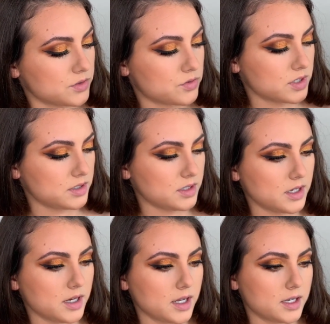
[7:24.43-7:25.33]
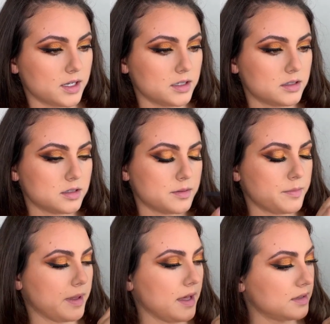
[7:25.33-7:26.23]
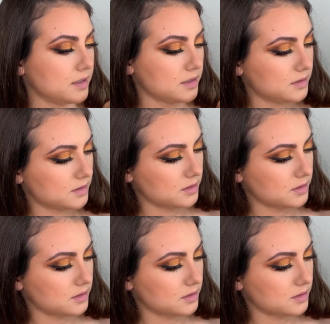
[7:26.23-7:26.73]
3D Highlight Palette.